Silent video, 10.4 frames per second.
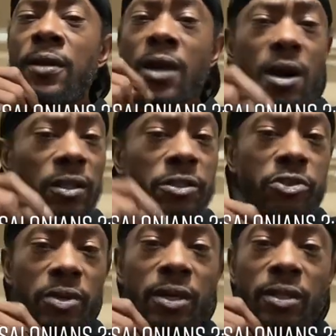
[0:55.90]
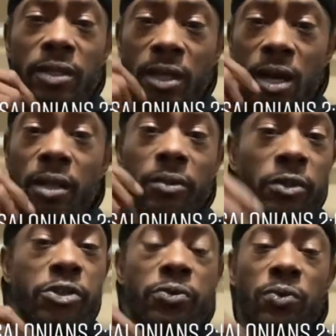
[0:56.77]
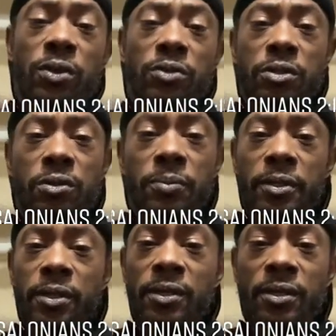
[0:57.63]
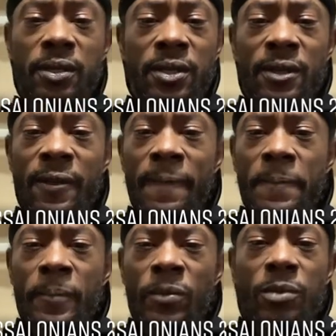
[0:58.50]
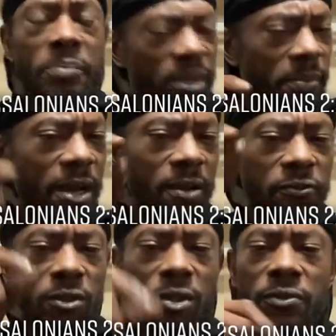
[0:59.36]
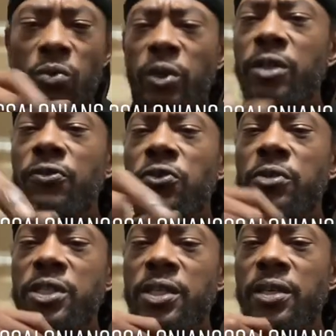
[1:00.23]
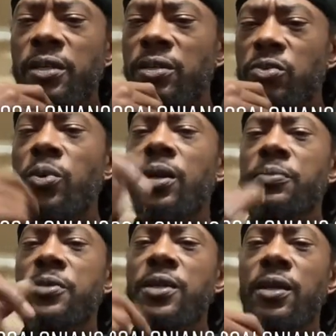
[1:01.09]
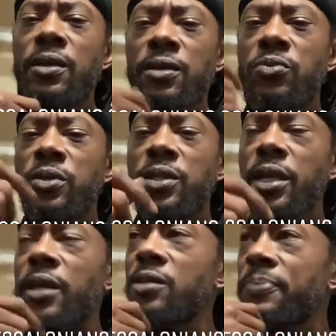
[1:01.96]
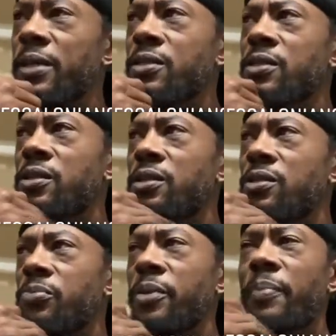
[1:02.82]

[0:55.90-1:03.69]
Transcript: Call it struggling, call it what you want to, but be mindful of the willful sinning, is what I'm saying. That's what today's message is. Be